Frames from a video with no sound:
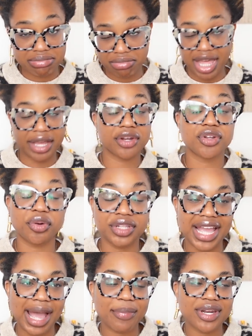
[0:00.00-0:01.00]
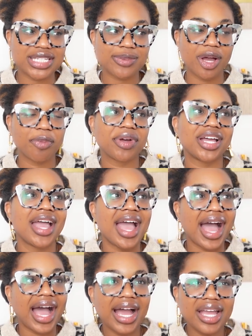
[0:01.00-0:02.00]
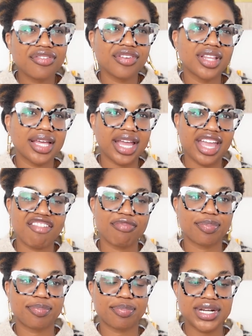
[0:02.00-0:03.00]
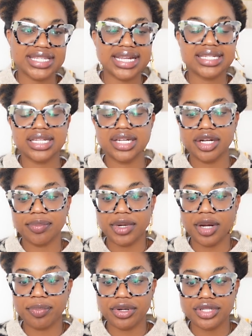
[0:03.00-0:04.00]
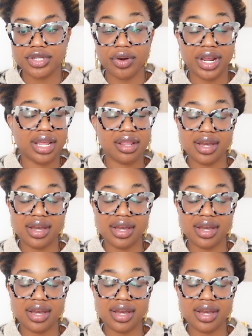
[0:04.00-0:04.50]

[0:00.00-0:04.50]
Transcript: that could totally happen as well. But I feel like I have presented a persona,